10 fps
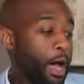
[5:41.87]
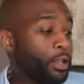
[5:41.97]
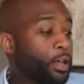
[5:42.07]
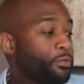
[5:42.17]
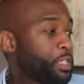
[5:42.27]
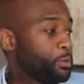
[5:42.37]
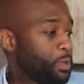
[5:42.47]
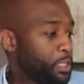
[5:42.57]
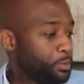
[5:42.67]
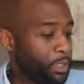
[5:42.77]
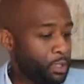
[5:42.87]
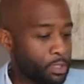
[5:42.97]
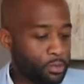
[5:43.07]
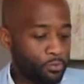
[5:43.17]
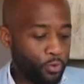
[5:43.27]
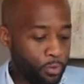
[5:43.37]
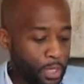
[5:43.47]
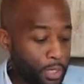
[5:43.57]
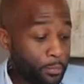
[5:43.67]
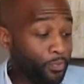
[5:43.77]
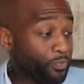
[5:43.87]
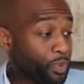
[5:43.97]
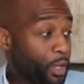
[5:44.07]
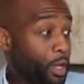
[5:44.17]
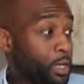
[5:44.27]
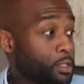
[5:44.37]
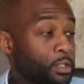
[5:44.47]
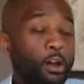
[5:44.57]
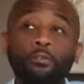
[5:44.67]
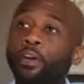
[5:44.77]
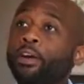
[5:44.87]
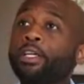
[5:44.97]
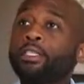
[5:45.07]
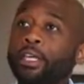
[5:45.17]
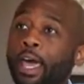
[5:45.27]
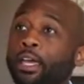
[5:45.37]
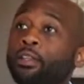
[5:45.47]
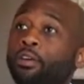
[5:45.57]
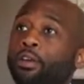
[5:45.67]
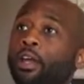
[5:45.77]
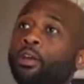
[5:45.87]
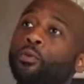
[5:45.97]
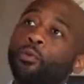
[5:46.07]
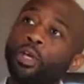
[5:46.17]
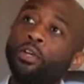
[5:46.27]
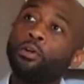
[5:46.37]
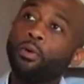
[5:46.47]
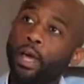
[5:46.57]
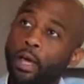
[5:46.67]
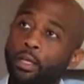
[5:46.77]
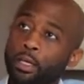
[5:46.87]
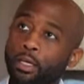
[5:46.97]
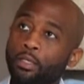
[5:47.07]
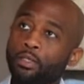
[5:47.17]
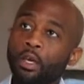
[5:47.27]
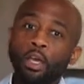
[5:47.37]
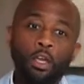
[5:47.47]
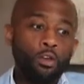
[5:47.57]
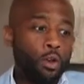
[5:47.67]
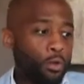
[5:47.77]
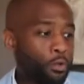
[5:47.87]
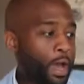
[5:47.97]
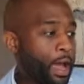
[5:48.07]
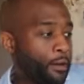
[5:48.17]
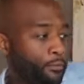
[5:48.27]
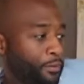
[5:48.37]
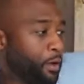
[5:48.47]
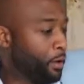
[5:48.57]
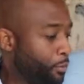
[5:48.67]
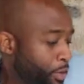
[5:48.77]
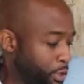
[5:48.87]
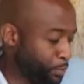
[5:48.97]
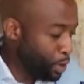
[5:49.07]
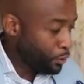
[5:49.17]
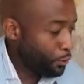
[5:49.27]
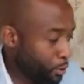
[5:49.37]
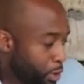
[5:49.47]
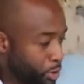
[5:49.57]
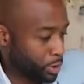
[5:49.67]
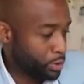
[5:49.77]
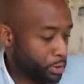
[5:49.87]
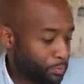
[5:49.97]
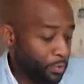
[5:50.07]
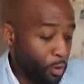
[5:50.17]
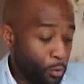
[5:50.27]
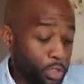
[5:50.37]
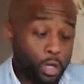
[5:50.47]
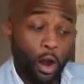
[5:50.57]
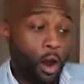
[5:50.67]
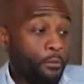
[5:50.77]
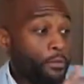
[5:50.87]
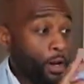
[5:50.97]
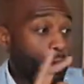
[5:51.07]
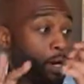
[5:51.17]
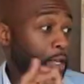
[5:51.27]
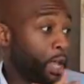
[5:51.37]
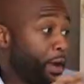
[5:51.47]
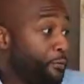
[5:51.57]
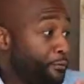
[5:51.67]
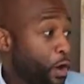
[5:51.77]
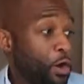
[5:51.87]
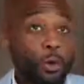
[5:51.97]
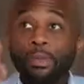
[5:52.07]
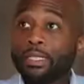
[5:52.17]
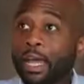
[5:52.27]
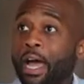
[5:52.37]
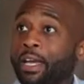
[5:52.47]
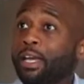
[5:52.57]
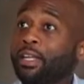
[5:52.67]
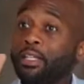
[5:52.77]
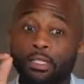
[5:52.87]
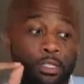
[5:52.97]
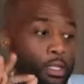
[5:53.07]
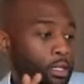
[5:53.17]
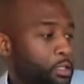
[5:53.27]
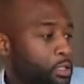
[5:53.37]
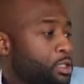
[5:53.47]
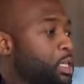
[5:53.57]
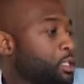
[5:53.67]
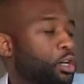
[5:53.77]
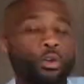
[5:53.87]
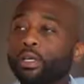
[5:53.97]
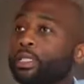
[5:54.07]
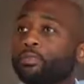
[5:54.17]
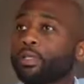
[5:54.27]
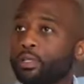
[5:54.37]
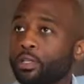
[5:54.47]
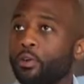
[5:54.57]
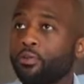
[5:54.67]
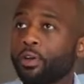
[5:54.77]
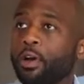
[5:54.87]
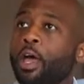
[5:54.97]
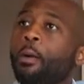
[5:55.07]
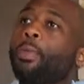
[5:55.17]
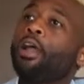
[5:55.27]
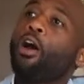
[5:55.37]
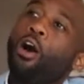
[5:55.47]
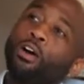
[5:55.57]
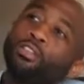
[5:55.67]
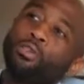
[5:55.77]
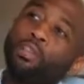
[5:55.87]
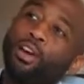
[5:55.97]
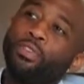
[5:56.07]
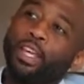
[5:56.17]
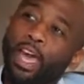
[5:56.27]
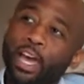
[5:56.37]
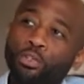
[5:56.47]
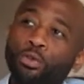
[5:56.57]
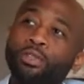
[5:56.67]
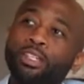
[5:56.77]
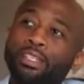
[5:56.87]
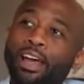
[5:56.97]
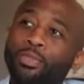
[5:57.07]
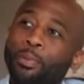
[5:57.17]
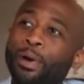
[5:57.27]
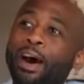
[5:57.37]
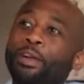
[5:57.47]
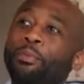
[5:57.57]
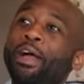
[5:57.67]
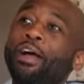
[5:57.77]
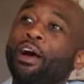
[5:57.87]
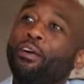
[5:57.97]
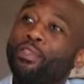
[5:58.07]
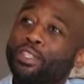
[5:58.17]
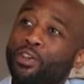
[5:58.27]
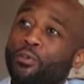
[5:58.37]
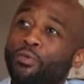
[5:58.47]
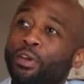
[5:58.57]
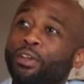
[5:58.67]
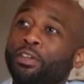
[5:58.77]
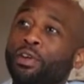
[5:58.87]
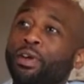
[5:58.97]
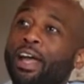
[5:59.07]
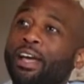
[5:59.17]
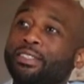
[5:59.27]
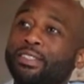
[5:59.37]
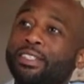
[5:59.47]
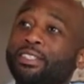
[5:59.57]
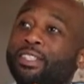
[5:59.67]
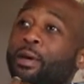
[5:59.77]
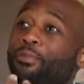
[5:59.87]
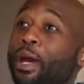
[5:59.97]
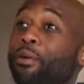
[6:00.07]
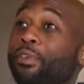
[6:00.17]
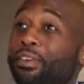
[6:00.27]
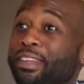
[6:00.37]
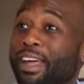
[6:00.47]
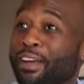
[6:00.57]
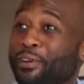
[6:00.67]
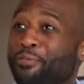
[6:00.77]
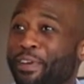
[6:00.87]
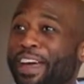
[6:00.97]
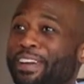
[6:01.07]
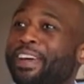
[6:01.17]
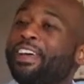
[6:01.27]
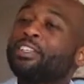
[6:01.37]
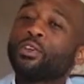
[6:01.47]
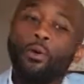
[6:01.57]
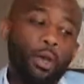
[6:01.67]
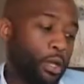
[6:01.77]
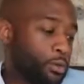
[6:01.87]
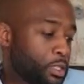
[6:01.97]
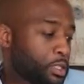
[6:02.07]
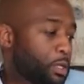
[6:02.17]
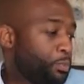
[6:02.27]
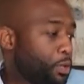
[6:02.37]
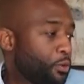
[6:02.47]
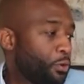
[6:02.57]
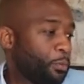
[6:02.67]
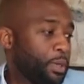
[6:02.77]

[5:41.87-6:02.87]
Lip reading: I love this piece because for me, it's a very tailored and regal elegance. You have these beautiful cushions, which are very firm and tight, and it's just a crisp sofa. But I also love the casualness at the bottom. of the sofa. You know, it has this slip cover like effect. So it was just a beautiful